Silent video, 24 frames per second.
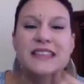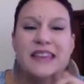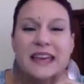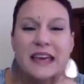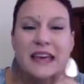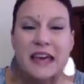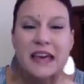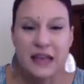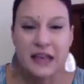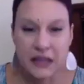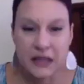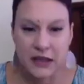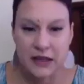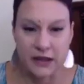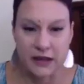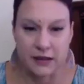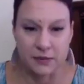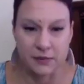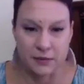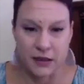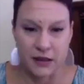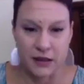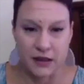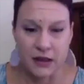
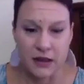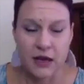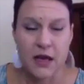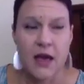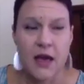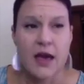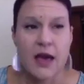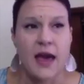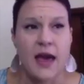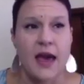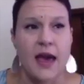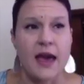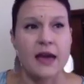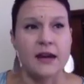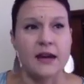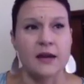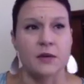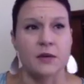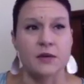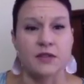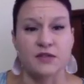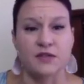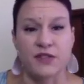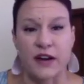killing me. And it
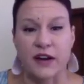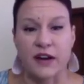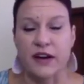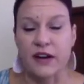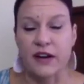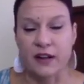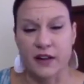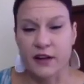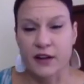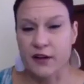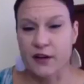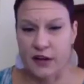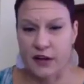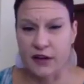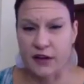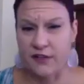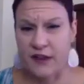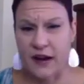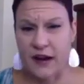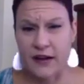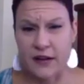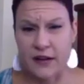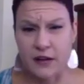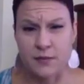was very clear that if
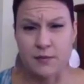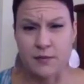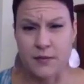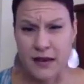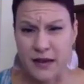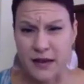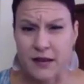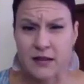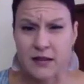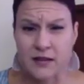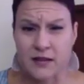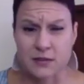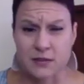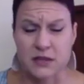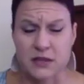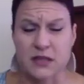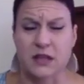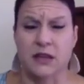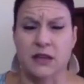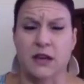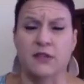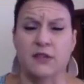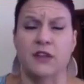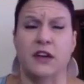I didn't make some
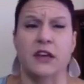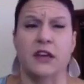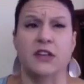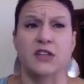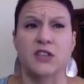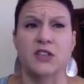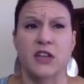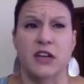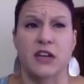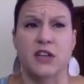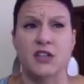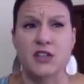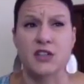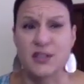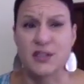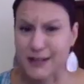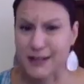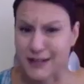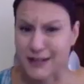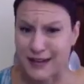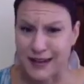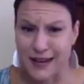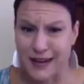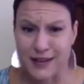significant changes
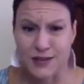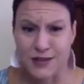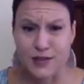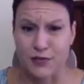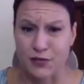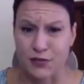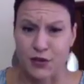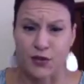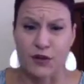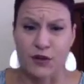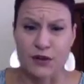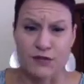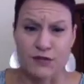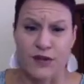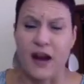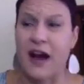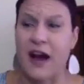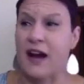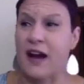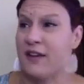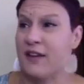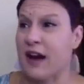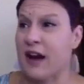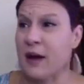at the age of
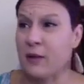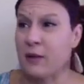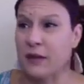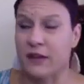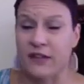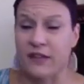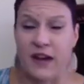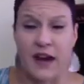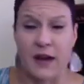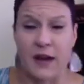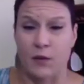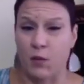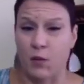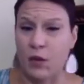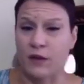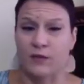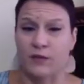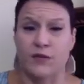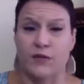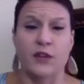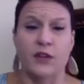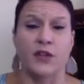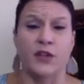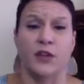35, I would have had one
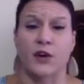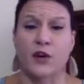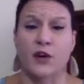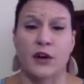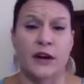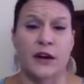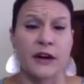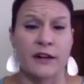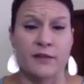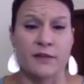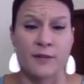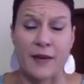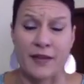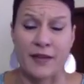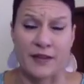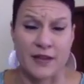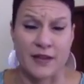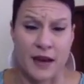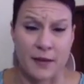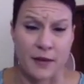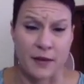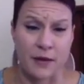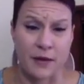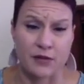foot in the grave by the
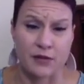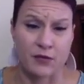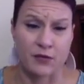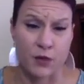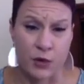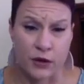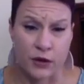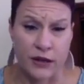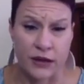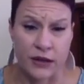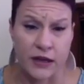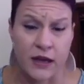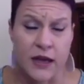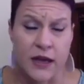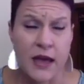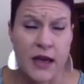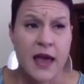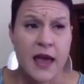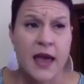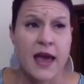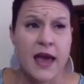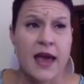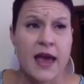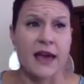time I was 40.
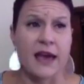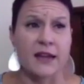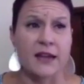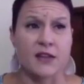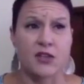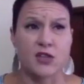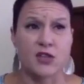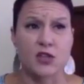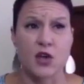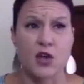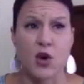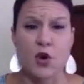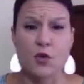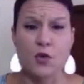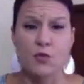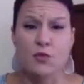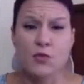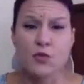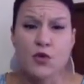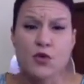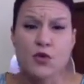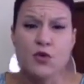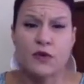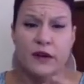And so
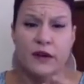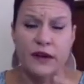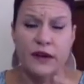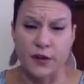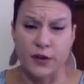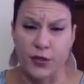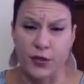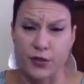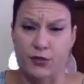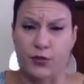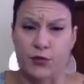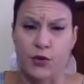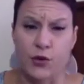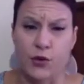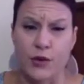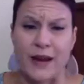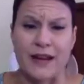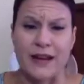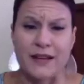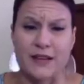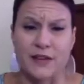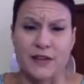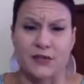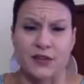moving through
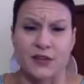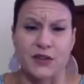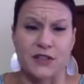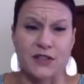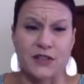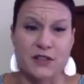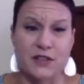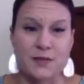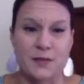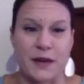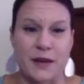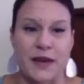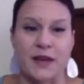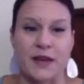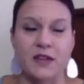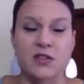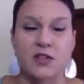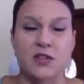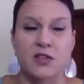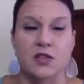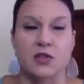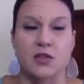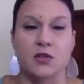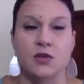a different
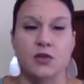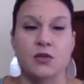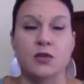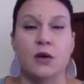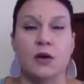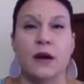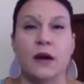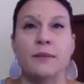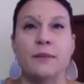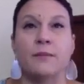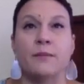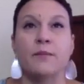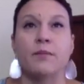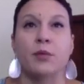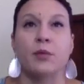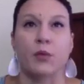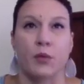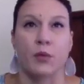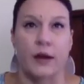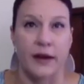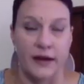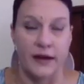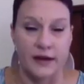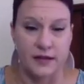space to
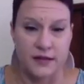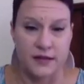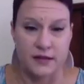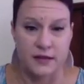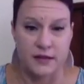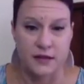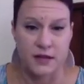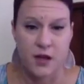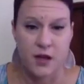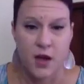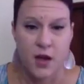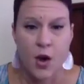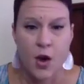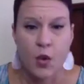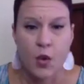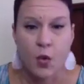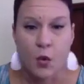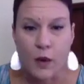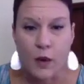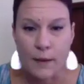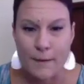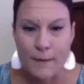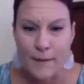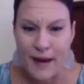embrace
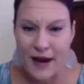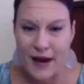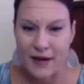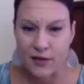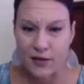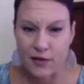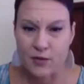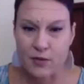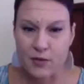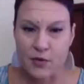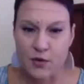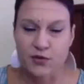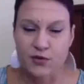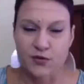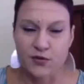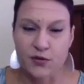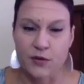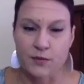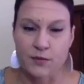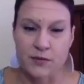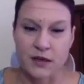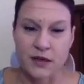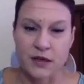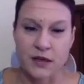what mattered most for
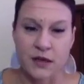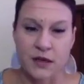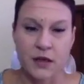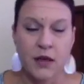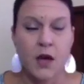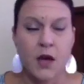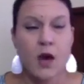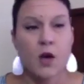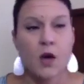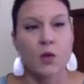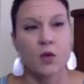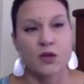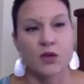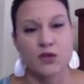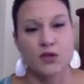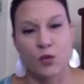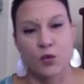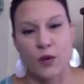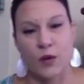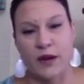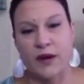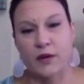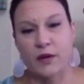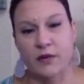me was a
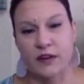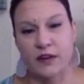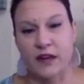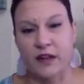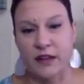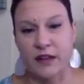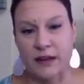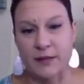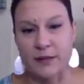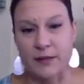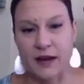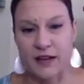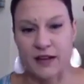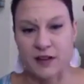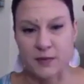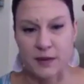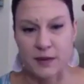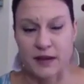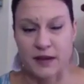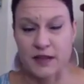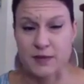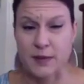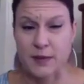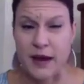way to reclaim that
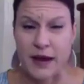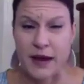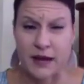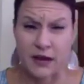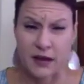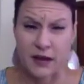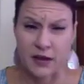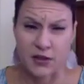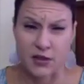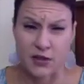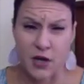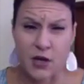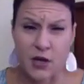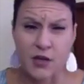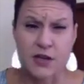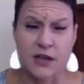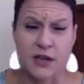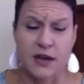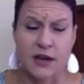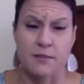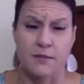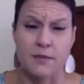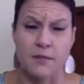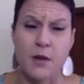space back. And I started to
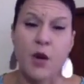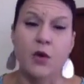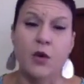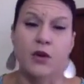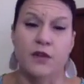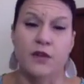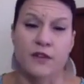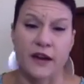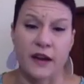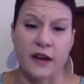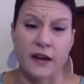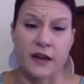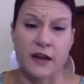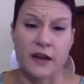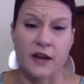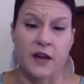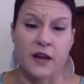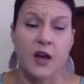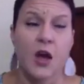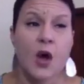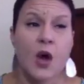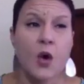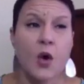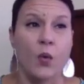get motivated
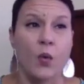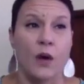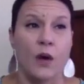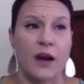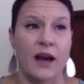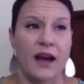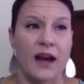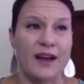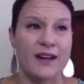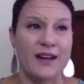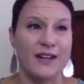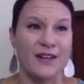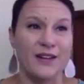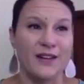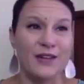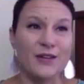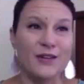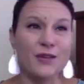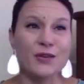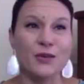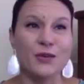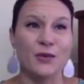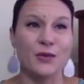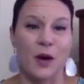when I
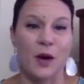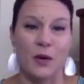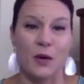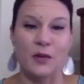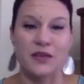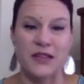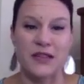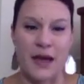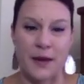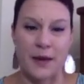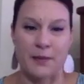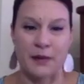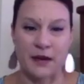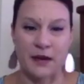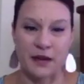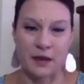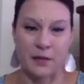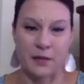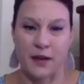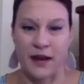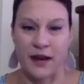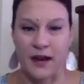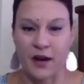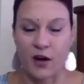knew what was happening to
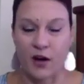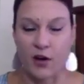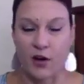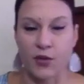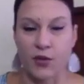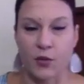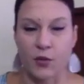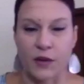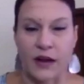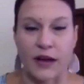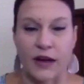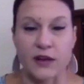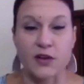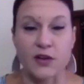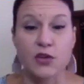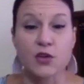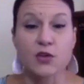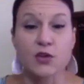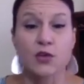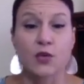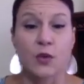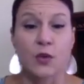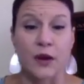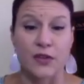my health, when I
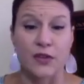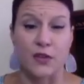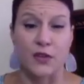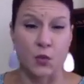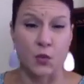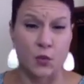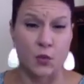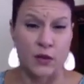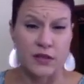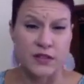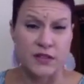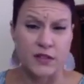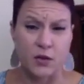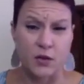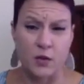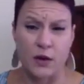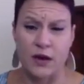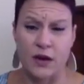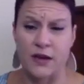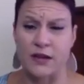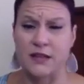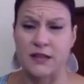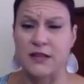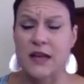knew what the risk
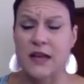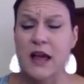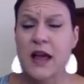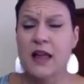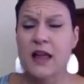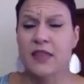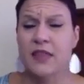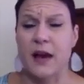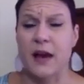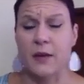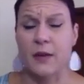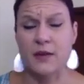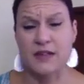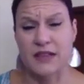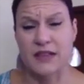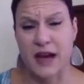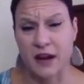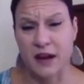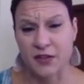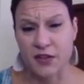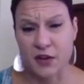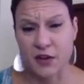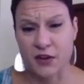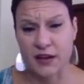was that was
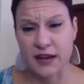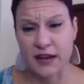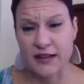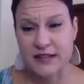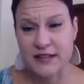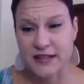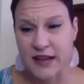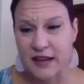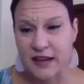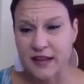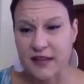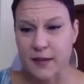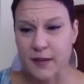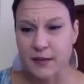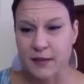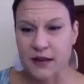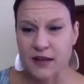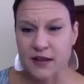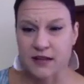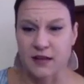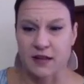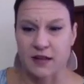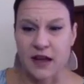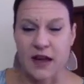out there. And I say that
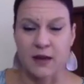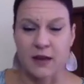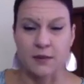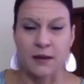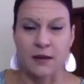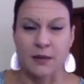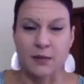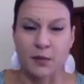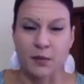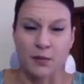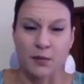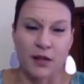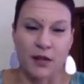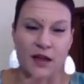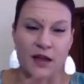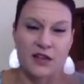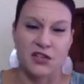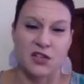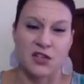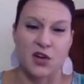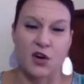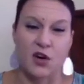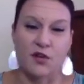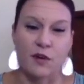because a lot of people
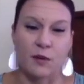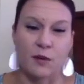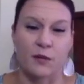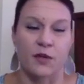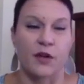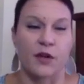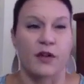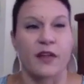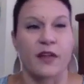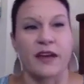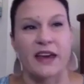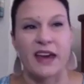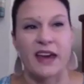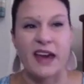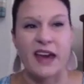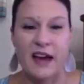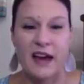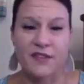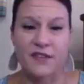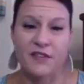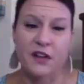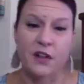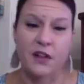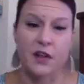blush over, they're like,
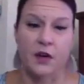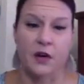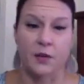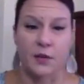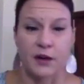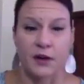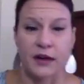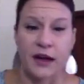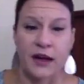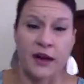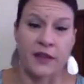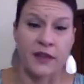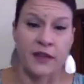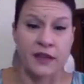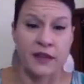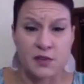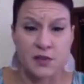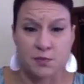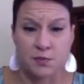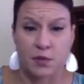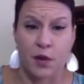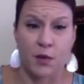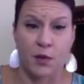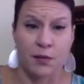yeah, I feel a little burnout, and they
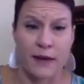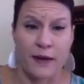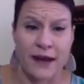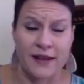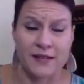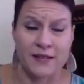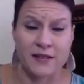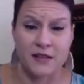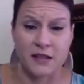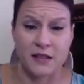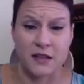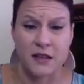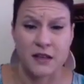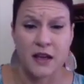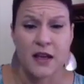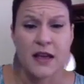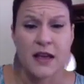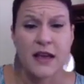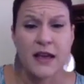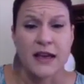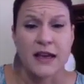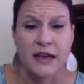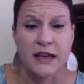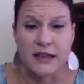just blow past it.
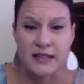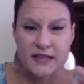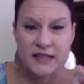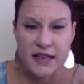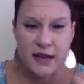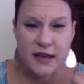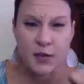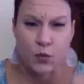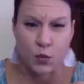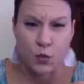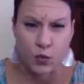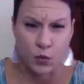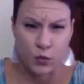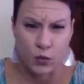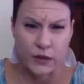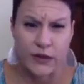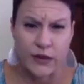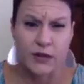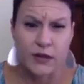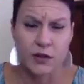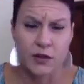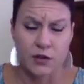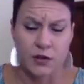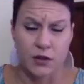It's a
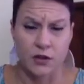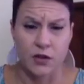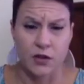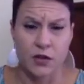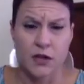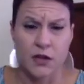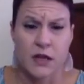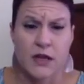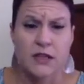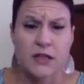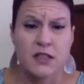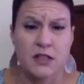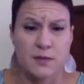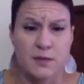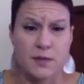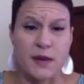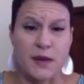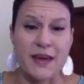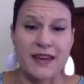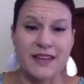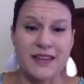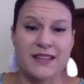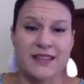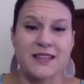real
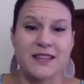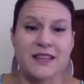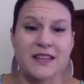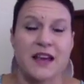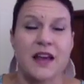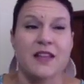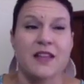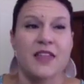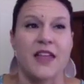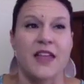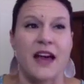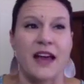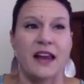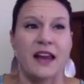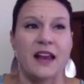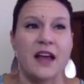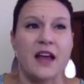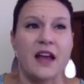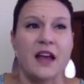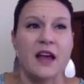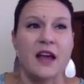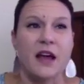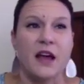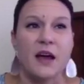space that
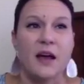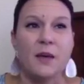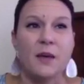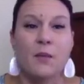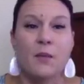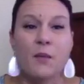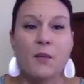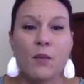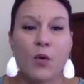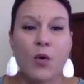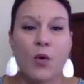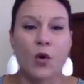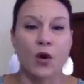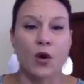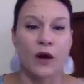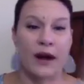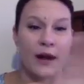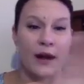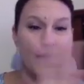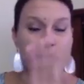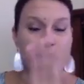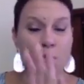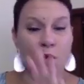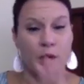more
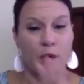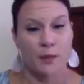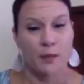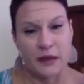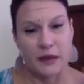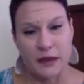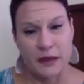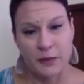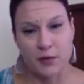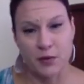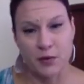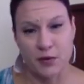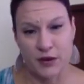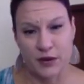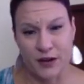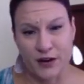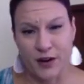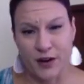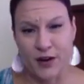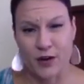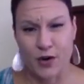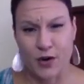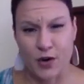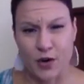and more people in
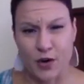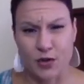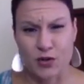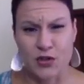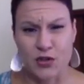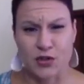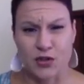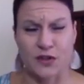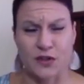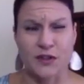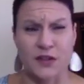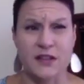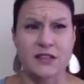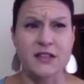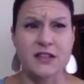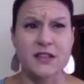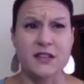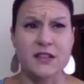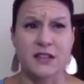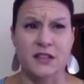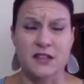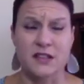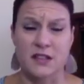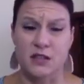our culture, and this
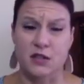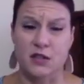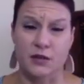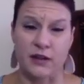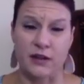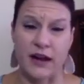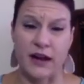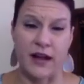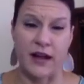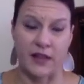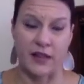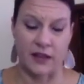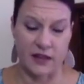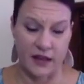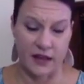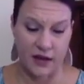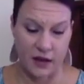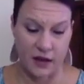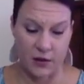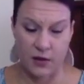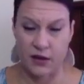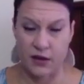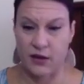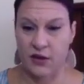is a reality, and
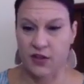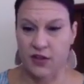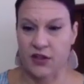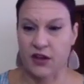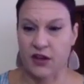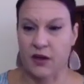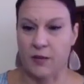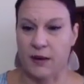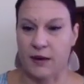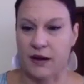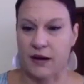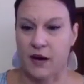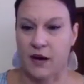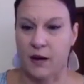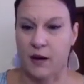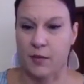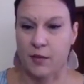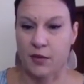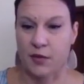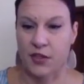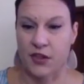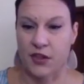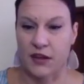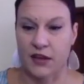I want you to think about a
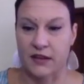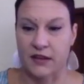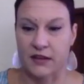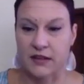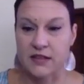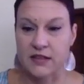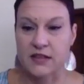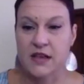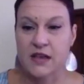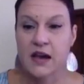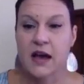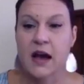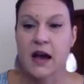couple things.